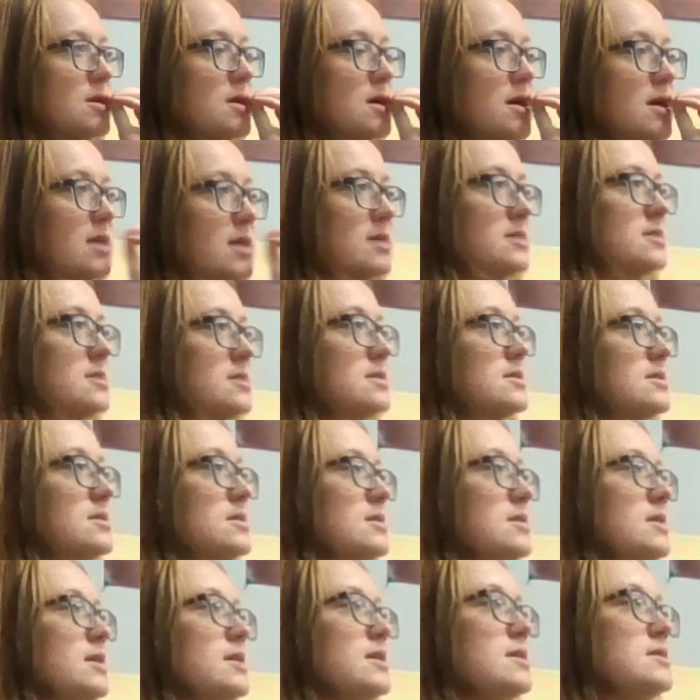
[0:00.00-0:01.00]
Yes.
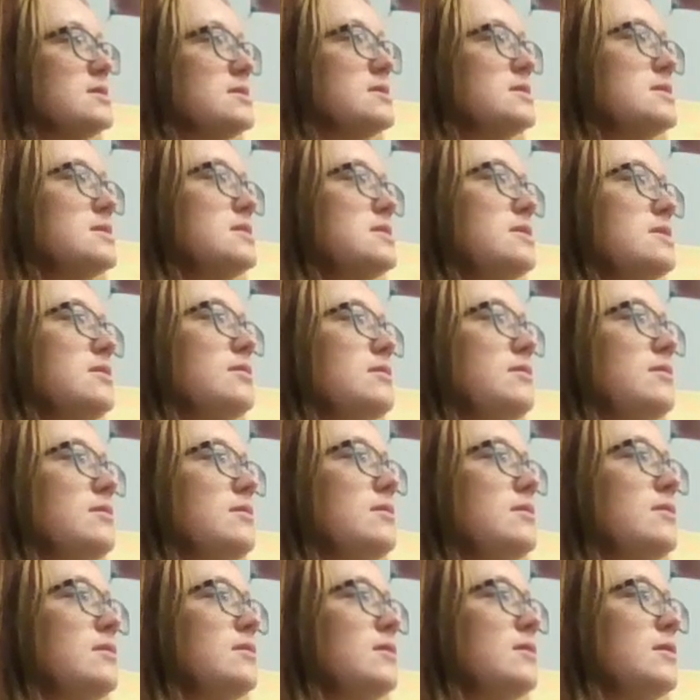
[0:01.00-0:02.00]
Yes.
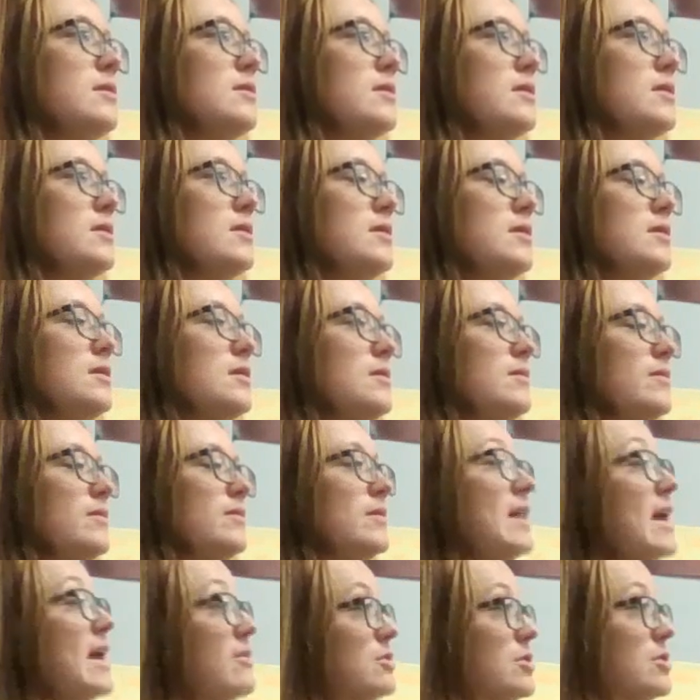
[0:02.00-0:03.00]

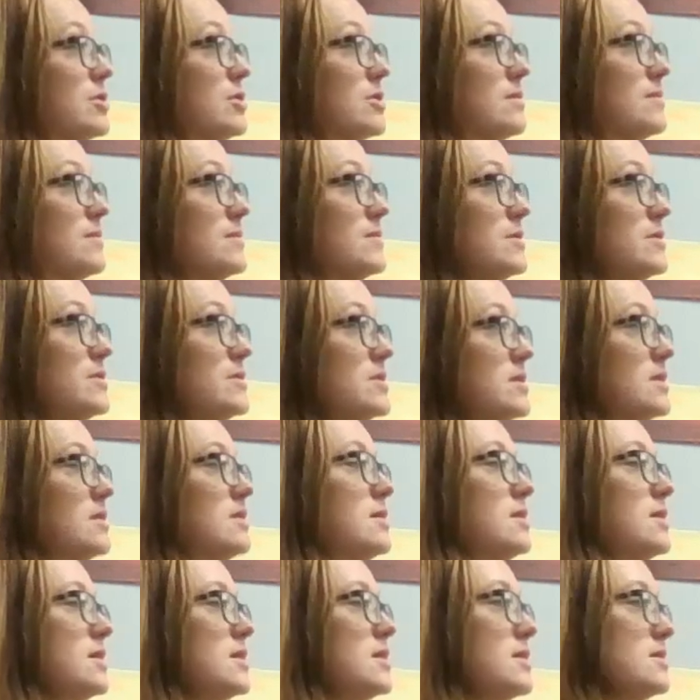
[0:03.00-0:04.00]
Lavender, they say?
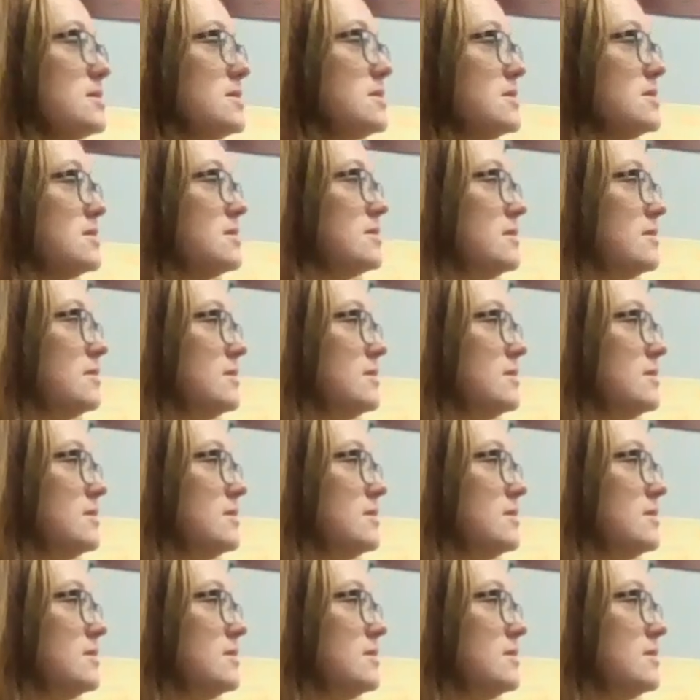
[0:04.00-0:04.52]
Yes.